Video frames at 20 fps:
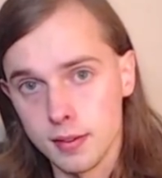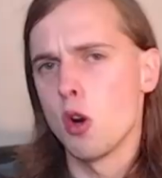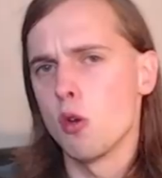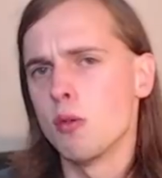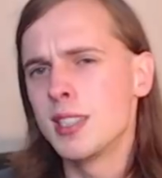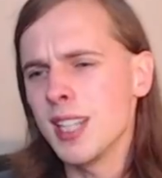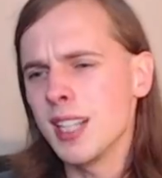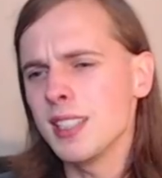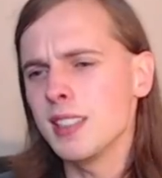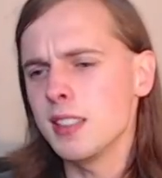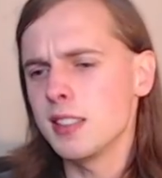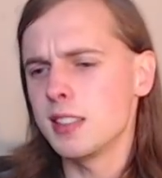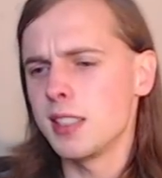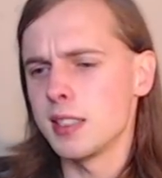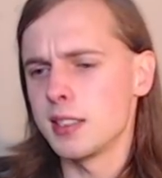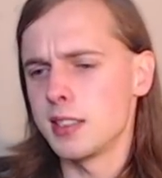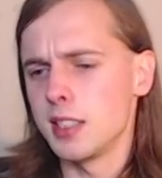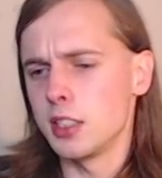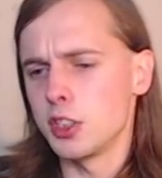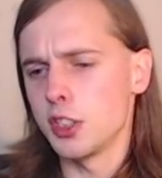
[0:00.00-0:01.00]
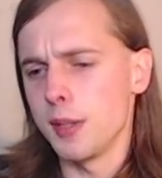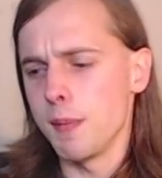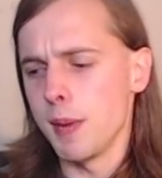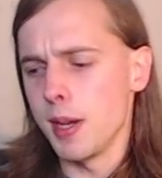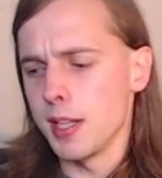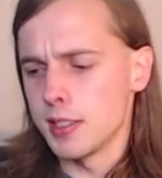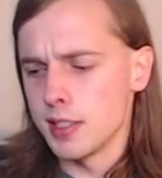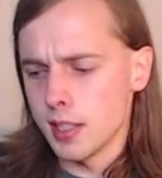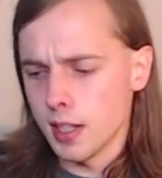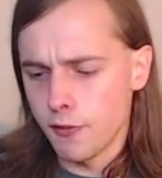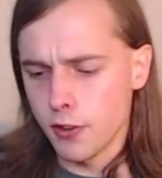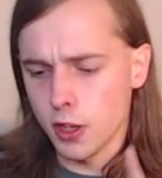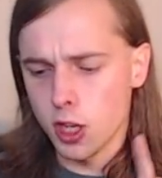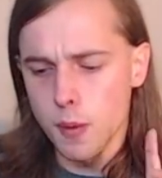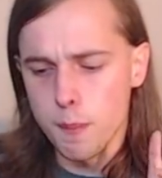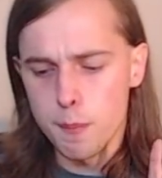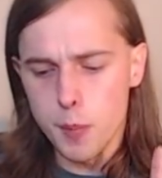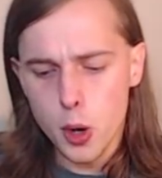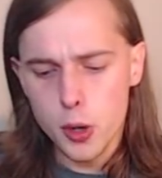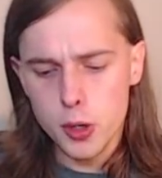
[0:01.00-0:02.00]
Redundancy essentially means that if a
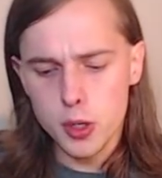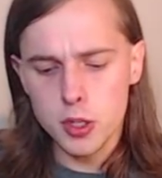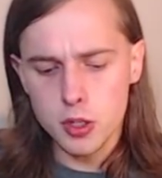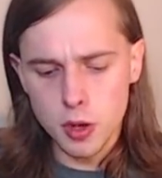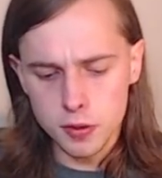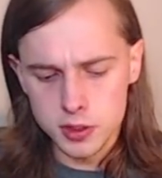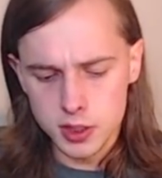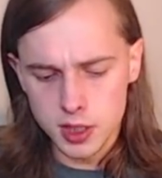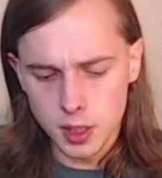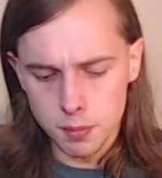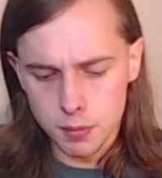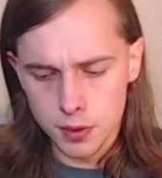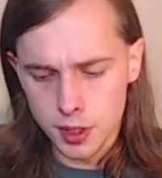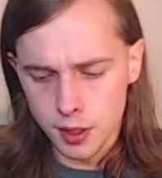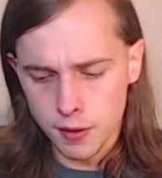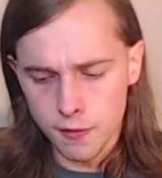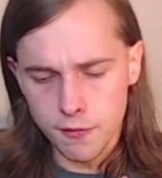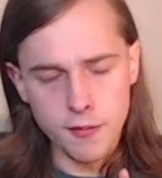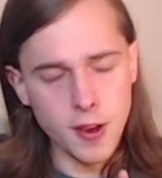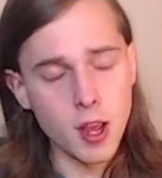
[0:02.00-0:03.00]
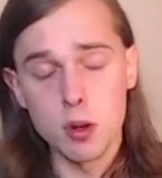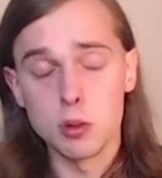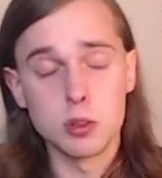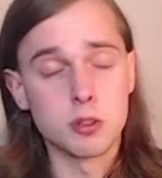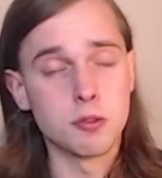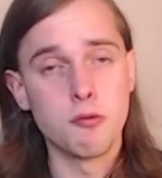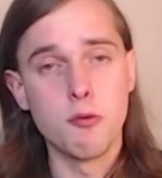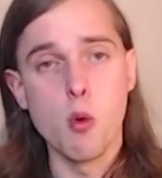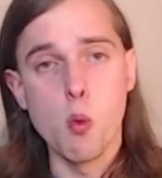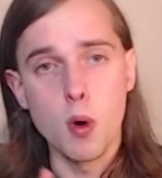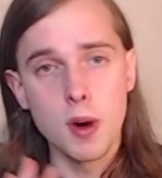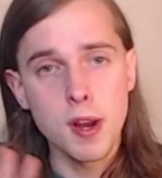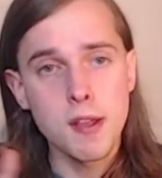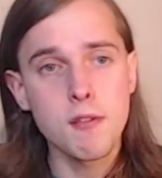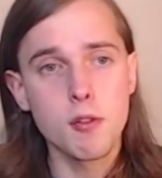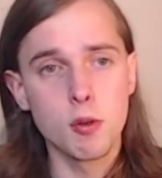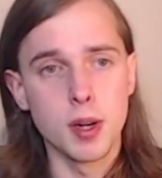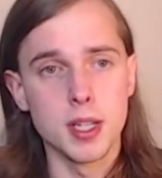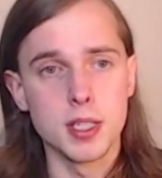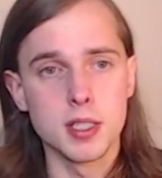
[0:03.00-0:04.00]
component of something fails for
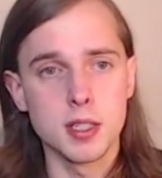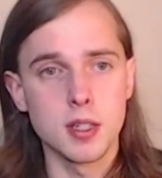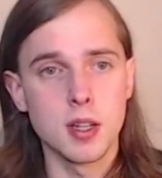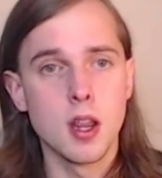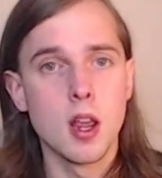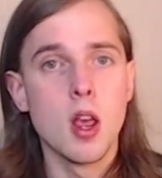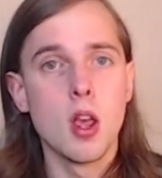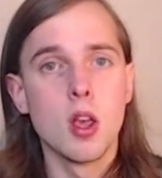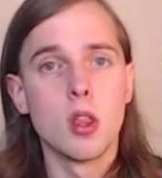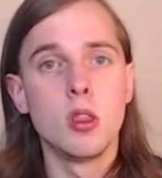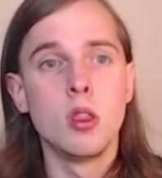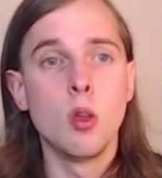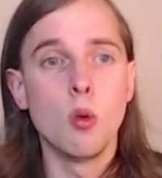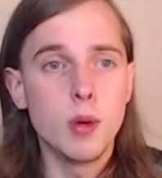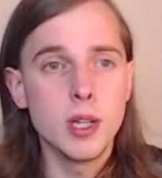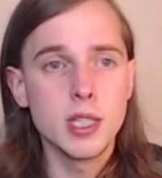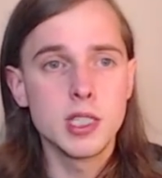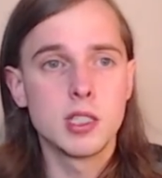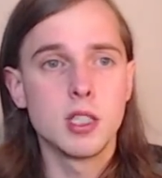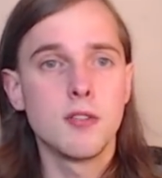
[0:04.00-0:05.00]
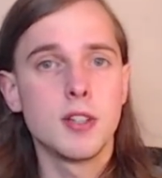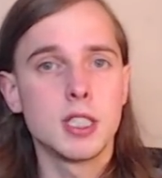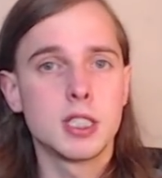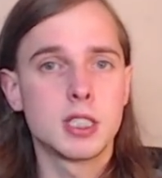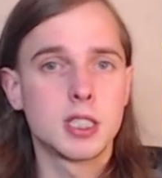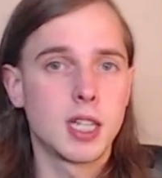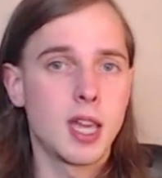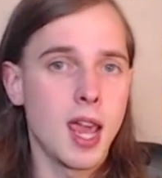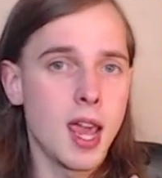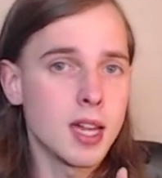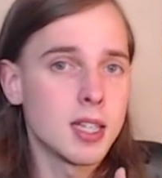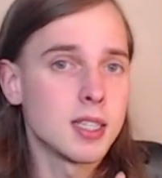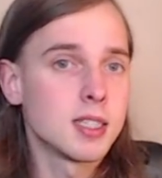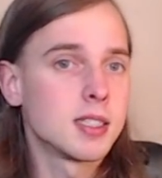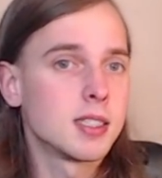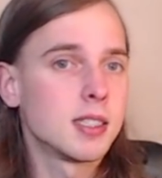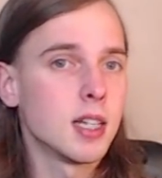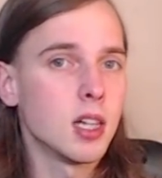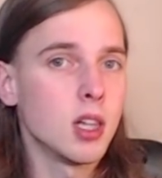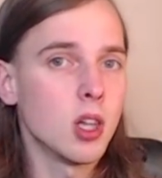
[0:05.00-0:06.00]
whatever reason, the rest of it can
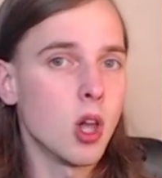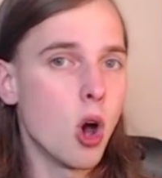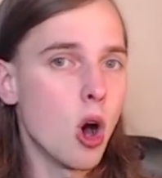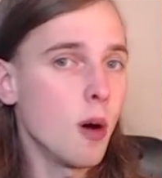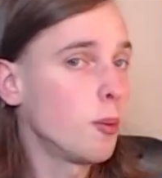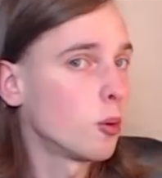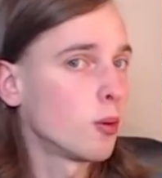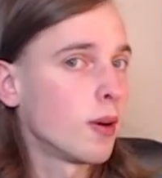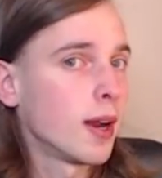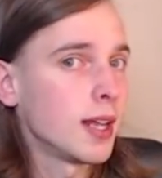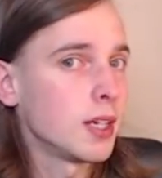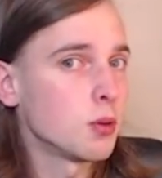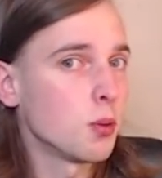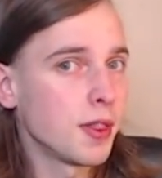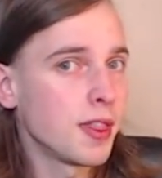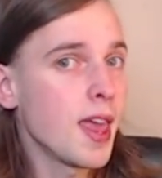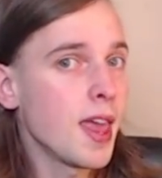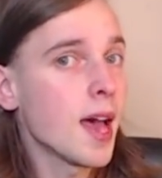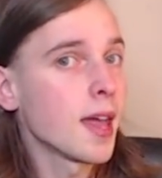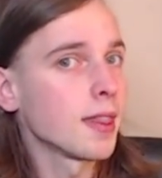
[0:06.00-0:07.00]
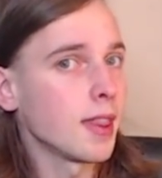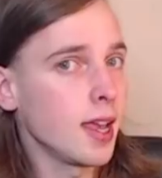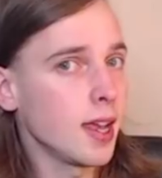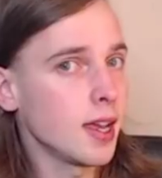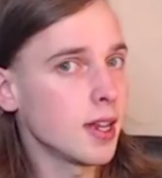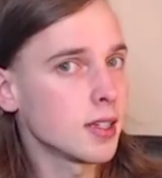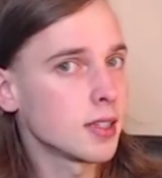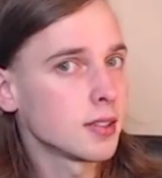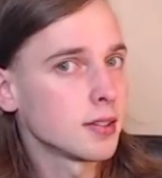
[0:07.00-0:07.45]
still operate without that.